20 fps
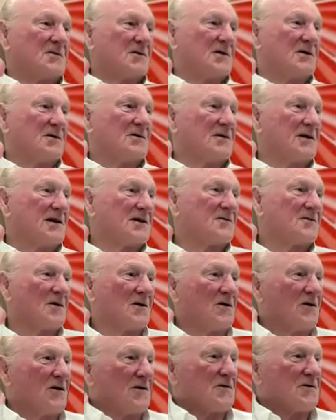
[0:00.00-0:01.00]
That's what
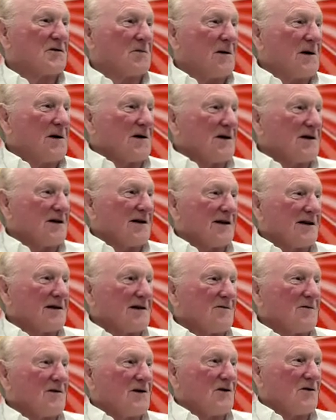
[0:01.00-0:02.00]
life's about, isn't it?
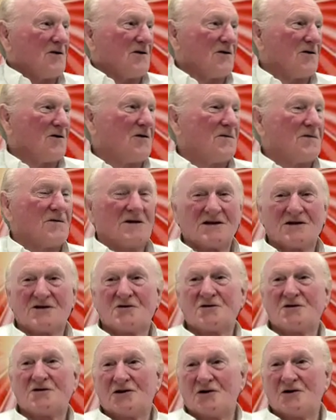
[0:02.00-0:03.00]
So when you're in life, it's
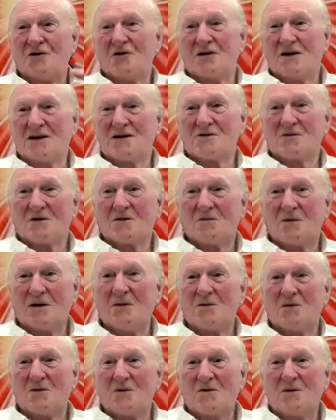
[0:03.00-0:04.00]
good to do things with
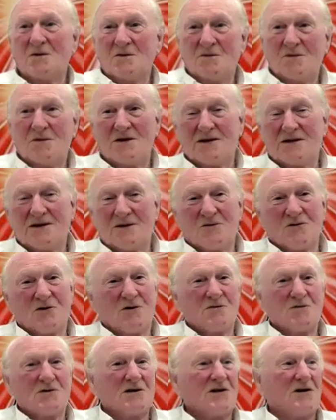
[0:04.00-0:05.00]
people.
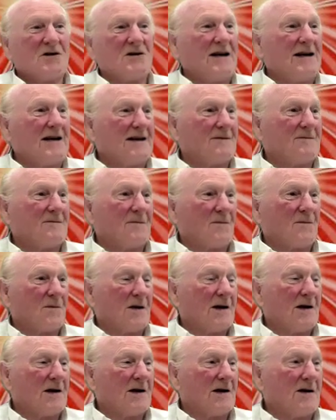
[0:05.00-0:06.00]
Sometimes you don't need them
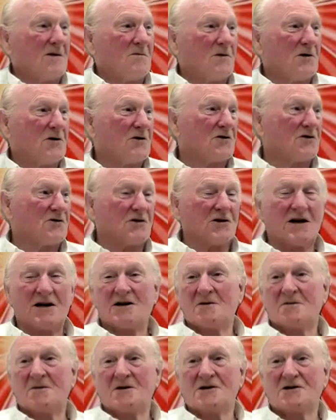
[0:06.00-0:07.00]
because you're going
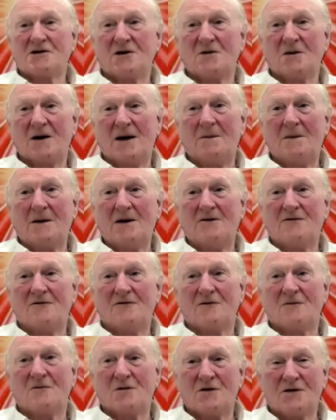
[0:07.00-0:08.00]
to be so happy
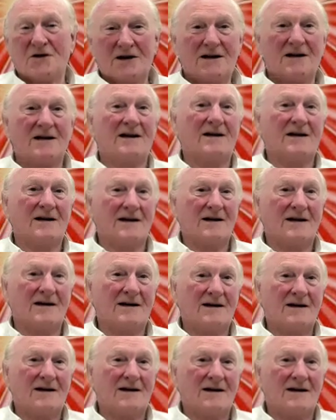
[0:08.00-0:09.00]
from within
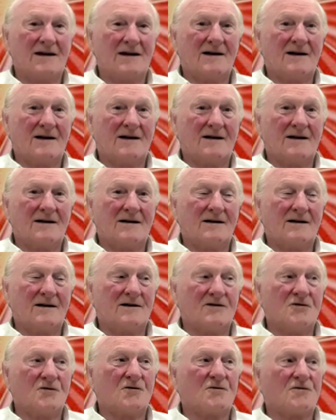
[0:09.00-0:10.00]
in
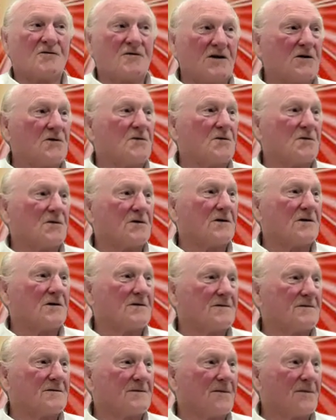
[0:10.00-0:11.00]
your field
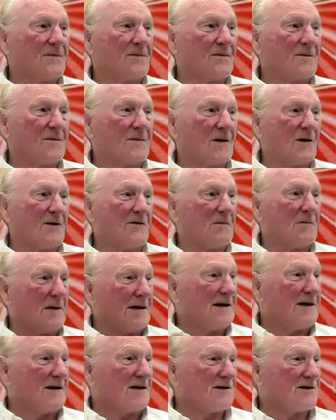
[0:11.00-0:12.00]
of
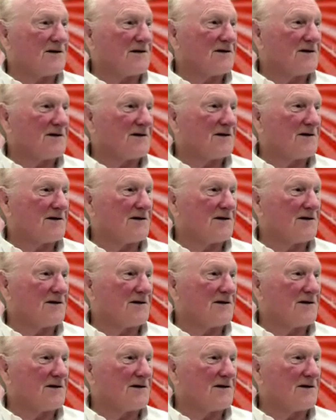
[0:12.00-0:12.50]
abundance.